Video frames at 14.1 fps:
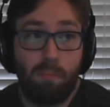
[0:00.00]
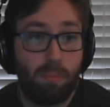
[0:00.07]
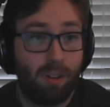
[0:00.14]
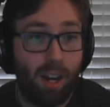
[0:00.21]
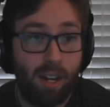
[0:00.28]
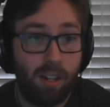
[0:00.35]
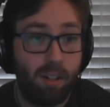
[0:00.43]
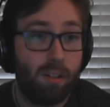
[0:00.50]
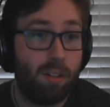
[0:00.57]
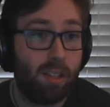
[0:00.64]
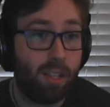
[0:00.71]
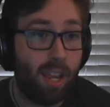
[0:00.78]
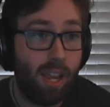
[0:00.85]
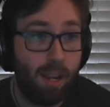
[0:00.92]
brand new to
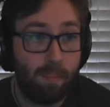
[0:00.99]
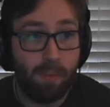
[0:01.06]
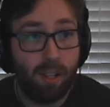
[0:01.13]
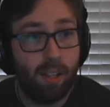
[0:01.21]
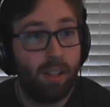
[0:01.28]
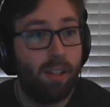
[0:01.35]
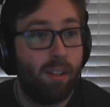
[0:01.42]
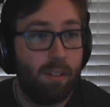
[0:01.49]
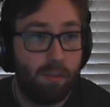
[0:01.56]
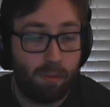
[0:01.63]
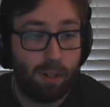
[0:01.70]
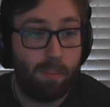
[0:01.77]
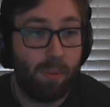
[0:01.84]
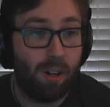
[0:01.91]
the game,
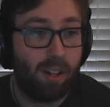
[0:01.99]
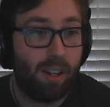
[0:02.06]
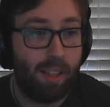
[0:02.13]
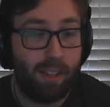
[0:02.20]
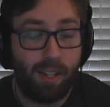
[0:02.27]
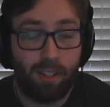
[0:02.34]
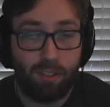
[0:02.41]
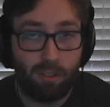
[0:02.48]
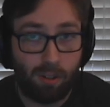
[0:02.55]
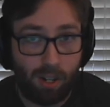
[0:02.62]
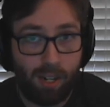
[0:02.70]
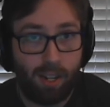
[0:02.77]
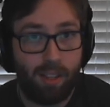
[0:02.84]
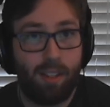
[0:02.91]
free merc. I think that's
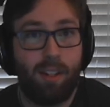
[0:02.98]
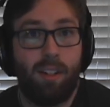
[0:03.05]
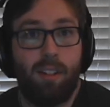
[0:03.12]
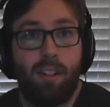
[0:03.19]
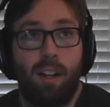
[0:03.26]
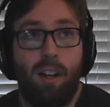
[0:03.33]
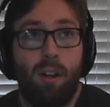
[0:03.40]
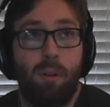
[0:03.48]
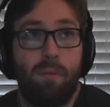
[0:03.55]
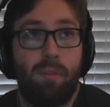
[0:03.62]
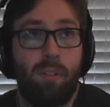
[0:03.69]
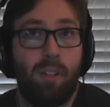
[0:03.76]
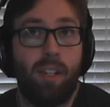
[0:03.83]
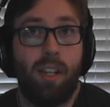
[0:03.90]
great. I think
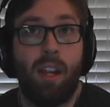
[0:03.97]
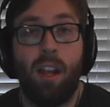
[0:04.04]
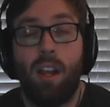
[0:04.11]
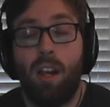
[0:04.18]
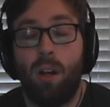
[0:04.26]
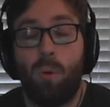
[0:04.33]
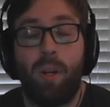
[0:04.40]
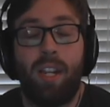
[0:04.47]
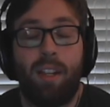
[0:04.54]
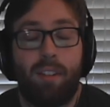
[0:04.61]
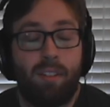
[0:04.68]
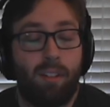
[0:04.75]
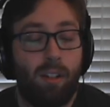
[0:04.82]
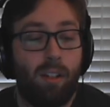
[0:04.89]
hopefully we
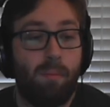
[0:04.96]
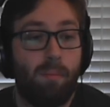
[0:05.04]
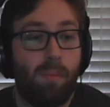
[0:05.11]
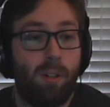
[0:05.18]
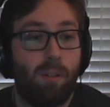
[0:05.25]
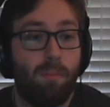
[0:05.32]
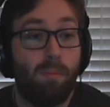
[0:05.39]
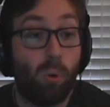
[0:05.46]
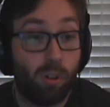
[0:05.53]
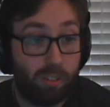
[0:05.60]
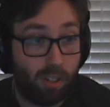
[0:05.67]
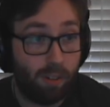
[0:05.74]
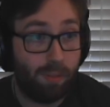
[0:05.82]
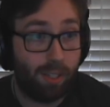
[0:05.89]
get some more
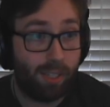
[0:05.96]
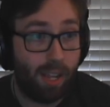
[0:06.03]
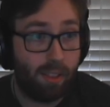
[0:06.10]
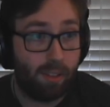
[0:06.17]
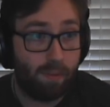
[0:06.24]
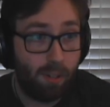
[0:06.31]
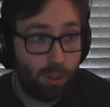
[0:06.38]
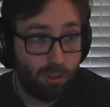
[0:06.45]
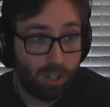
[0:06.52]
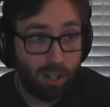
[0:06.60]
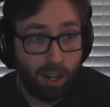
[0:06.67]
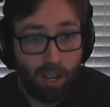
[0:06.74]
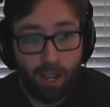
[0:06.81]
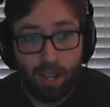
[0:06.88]
stuff like that in the
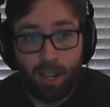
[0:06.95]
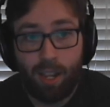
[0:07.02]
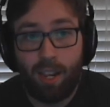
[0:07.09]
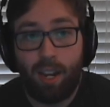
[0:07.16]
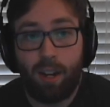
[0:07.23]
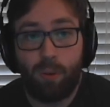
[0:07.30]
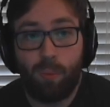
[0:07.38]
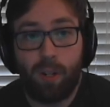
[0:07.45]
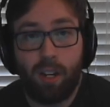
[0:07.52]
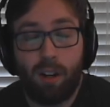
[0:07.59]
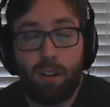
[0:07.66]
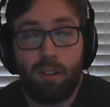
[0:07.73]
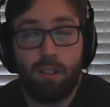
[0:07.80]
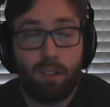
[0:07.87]
future. And we
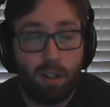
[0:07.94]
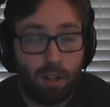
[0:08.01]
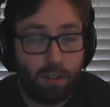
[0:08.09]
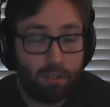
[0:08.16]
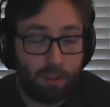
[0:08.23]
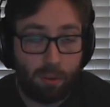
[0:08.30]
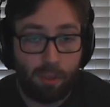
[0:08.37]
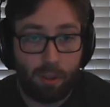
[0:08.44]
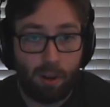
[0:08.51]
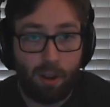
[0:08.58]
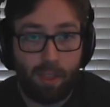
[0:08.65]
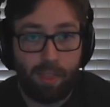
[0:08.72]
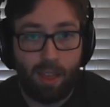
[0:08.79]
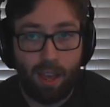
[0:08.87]
all also
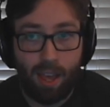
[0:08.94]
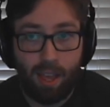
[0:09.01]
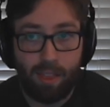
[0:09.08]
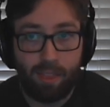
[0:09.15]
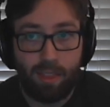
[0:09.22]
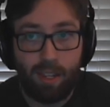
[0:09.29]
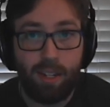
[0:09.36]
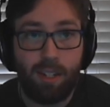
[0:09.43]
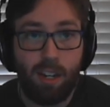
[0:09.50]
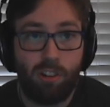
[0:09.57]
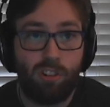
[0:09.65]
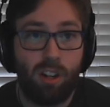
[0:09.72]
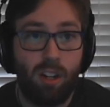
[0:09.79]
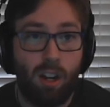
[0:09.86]
thought that the
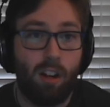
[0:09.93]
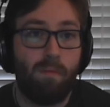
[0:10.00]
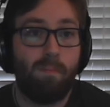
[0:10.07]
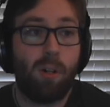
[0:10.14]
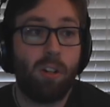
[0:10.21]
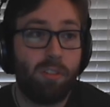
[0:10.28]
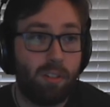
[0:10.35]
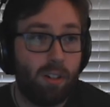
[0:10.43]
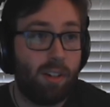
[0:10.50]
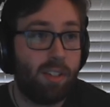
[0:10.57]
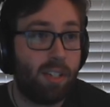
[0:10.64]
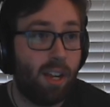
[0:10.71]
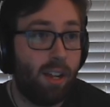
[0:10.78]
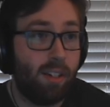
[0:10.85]
addition of
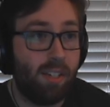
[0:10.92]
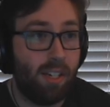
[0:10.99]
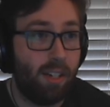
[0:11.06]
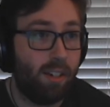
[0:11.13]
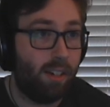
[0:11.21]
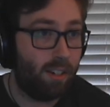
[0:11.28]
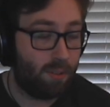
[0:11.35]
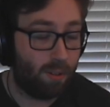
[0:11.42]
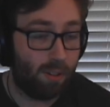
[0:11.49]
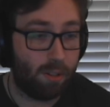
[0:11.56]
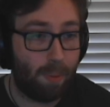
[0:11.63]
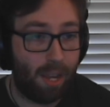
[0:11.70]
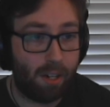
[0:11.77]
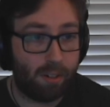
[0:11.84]
Mercenaries content, as well
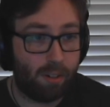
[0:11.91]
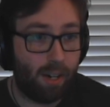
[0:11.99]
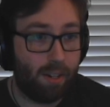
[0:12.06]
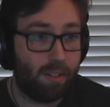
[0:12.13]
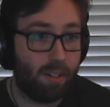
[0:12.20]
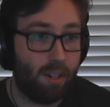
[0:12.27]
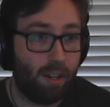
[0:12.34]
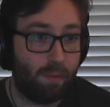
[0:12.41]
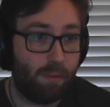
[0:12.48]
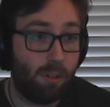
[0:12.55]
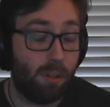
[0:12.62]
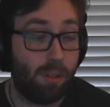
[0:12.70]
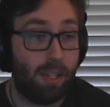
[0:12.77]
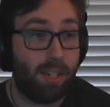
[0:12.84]
as Battleground stuff,
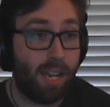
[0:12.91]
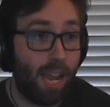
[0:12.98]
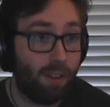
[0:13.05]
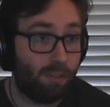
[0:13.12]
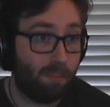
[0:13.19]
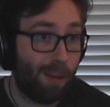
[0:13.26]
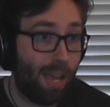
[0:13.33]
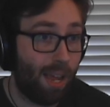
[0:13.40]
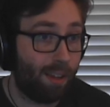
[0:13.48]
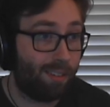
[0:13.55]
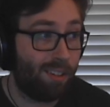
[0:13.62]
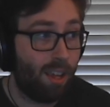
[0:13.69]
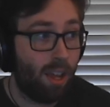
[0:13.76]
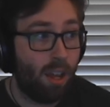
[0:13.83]
to the Tavern
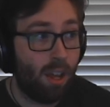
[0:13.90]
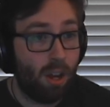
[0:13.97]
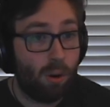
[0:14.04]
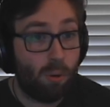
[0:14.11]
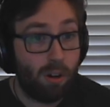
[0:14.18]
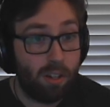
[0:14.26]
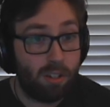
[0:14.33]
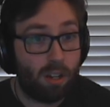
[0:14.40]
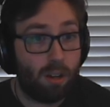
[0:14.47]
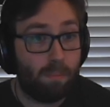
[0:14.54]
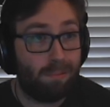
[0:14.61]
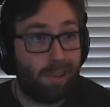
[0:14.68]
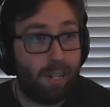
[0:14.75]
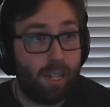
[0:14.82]
Pass was a
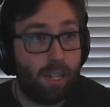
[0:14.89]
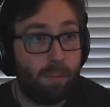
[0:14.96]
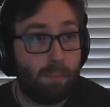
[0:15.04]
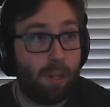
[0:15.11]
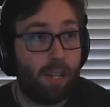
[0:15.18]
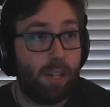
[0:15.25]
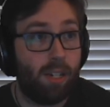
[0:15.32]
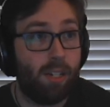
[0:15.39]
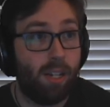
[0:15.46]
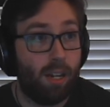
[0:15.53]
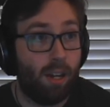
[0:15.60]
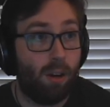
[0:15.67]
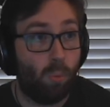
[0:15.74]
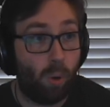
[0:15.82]
pretty big
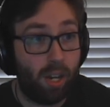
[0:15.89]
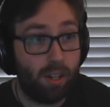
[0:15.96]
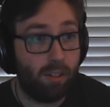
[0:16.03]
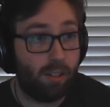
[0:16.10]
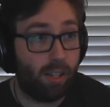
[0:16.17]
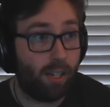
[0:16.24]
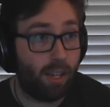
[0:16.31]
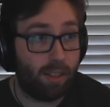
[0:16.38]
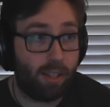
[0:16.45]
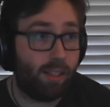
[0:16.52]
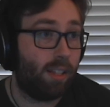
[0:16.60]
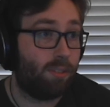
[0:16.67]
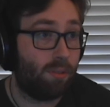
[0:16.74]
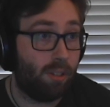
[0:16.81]
win. Like, I think
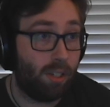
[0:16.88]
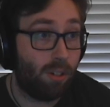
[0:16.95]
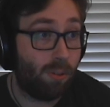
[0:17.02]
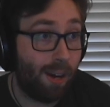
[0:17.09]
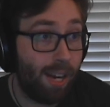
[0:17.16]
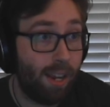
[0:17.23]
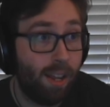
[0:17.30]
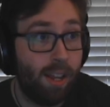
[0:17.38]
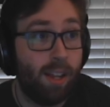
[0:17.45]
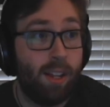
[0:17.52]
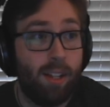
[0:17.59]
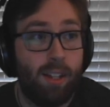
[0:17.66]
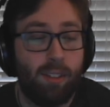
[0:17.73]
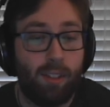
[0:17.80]
that's really great.
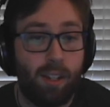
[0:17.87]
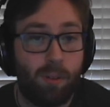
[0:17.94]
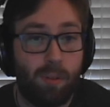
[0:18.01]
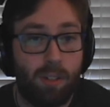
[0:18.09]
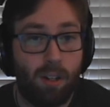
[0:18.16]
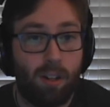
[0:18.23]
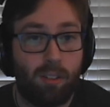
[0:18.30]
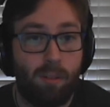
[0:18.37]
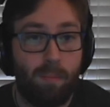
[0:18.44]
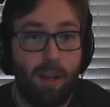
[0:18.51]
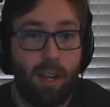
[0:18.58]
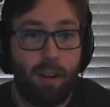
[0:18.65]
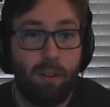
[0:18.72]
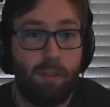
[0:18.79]
Like we talked
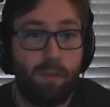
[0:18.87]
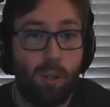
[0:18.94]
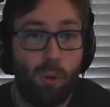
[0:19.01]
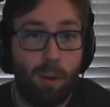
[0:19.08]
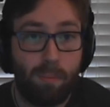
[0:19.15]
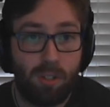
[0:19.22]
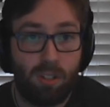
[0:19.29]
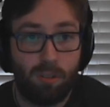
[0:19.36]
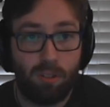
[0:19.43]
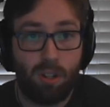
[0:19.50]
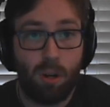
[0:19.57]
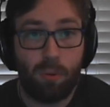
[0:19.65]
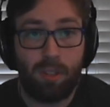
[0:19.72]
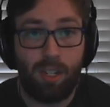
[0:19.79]
about a few episodes
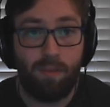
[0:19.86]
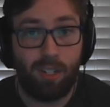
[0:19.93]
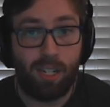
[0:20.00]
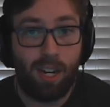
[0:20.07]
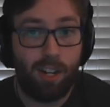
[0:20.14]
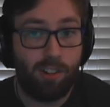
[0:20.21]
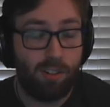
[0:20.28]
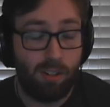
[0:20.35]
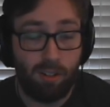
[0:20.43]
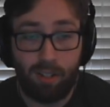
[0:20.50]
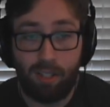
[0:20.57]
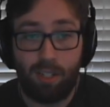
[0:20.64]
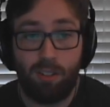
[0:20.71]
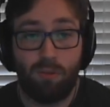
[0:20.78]
ago with the Invitational,
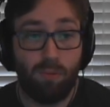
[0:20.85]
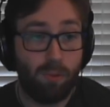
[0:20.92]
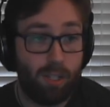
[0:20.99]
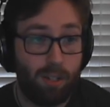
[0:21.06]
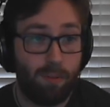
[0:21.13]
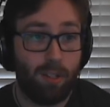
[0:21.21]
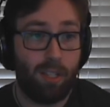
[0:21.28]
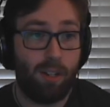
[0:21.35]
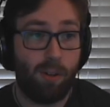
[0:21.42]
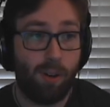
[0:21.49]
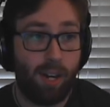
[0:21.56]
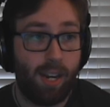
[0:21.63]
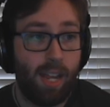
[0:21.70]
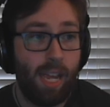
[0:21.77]
I think it's really, really
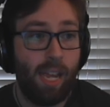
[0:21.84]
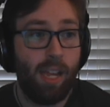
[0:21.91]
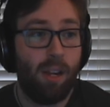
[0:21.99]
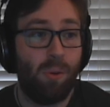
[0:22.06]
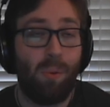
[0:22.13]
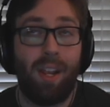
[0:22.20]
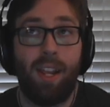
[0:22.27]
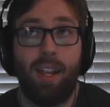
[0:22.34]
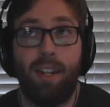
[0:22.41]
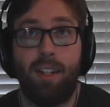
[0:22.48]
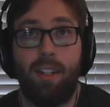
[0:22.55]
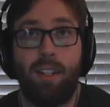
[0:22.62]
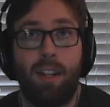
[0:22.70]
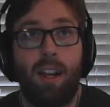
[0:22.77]
great
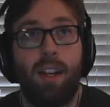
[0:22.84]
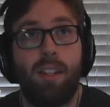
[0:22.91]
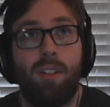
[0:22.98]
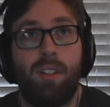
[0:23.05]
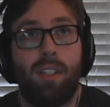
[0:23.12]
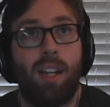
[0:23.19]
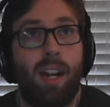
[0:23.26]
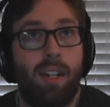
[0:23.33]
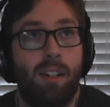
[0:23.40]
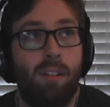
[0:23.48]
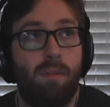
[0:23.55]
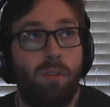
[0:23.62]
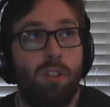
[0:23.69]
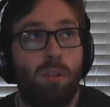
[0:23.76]
when you can kind
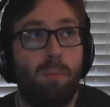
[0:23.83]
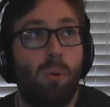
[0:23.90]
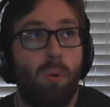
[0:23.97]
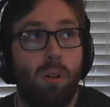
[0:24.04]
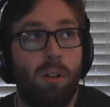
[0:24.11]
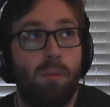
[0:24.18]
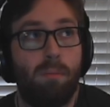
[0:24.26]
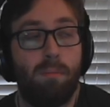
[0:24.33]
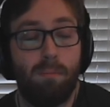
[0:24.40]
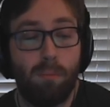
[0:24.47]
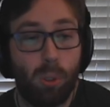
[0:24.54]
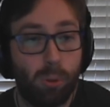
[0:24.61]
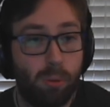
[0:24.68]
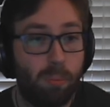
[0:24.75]
of support
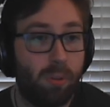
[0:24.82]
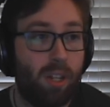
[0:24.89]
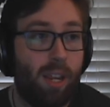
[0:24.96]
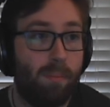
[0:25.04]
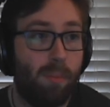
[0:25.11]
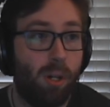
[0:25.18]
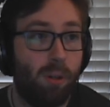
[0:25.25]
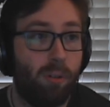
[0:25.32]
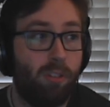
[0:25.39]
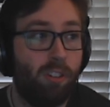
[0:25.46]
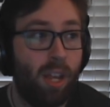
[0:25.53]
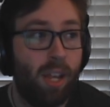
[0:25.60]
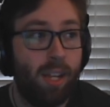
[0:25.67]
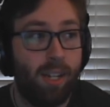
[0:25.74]
multiple game
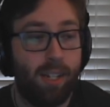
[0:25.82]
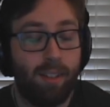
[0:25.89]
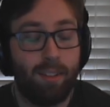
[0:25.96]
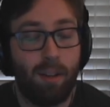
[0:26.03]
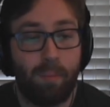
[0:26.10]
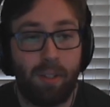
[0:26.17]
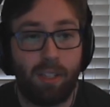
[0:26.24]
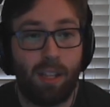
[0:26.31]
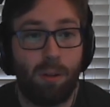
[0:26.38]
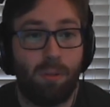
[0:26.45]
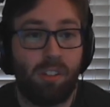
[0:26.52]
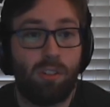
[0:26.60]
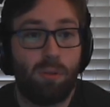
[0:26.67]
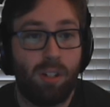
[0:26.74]
modes in something that
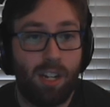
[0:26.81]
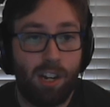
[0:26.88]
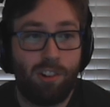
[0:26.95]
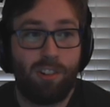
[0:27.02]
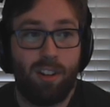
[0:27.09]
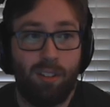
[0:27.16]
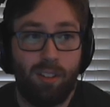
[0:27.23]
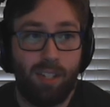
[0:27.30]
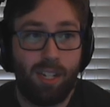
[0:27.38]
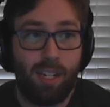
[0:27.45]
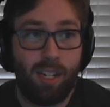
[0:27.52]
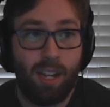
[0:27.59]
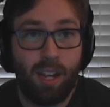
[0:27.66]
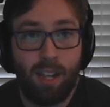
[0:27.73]
was
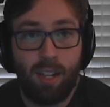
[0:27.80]
traditionally,